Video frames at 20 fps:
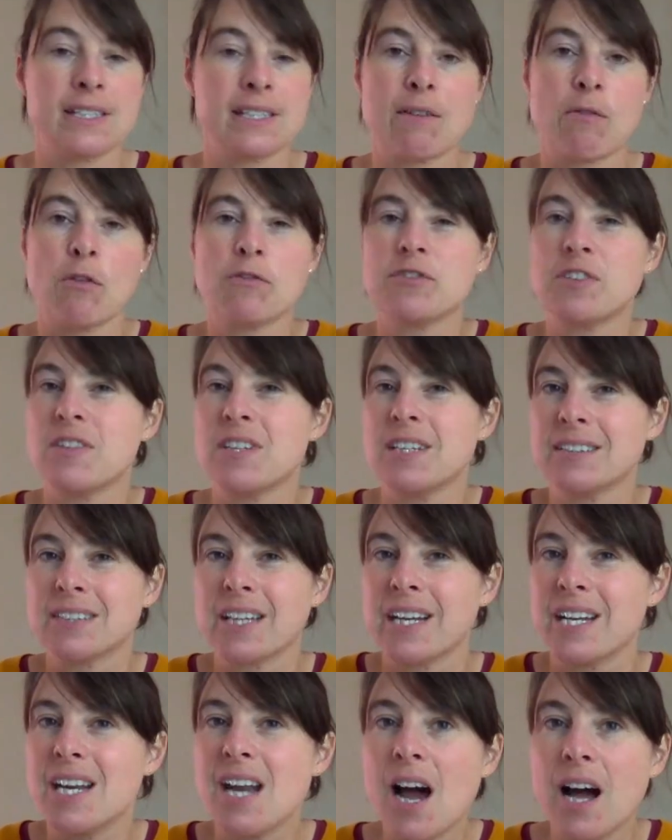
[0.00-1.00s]
They're often things
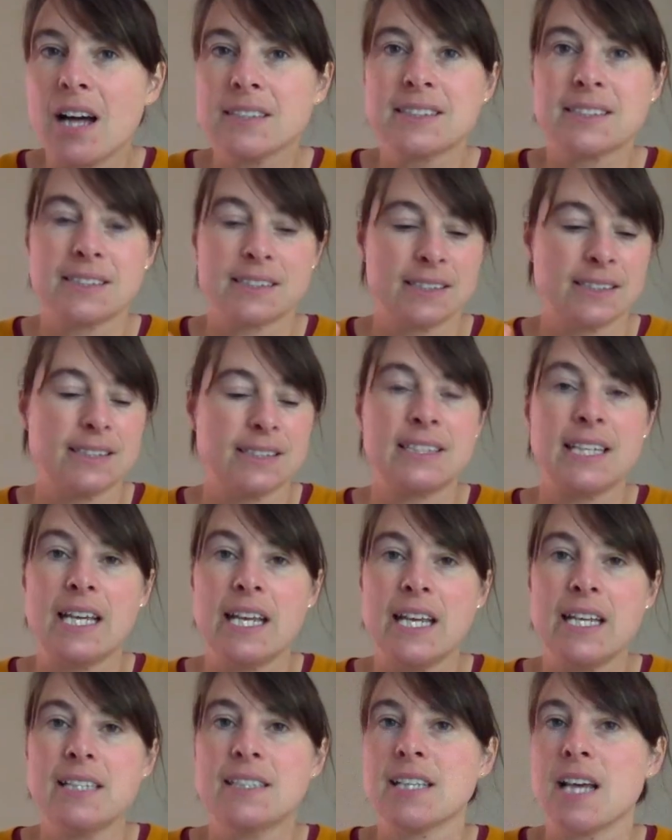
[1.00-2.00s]
like nuts and
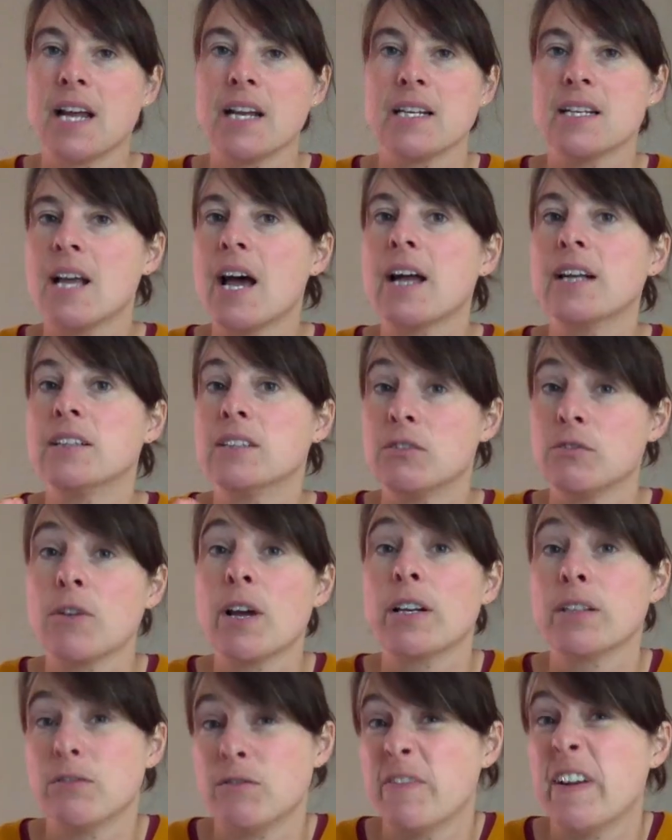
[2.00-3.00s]
seeds and
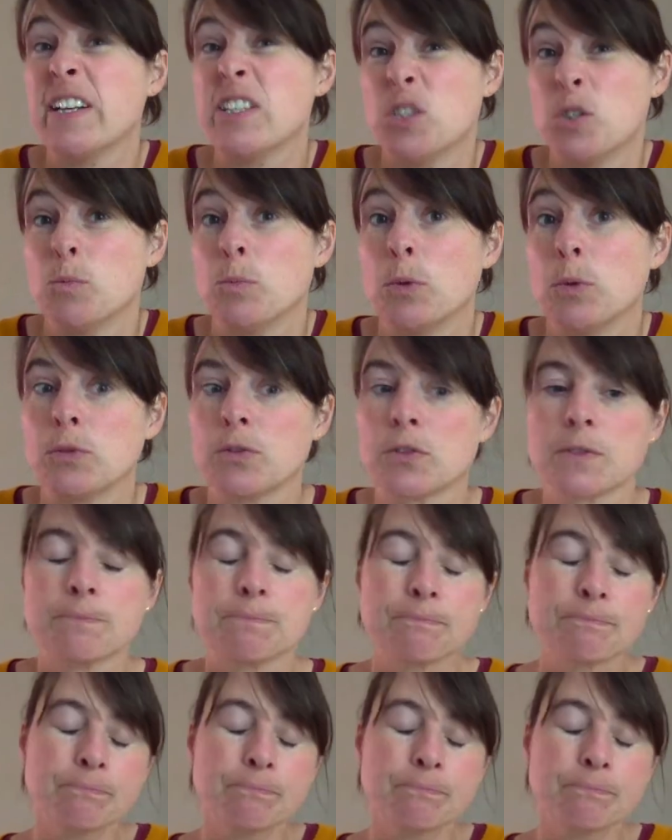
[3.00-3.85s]
vegetables.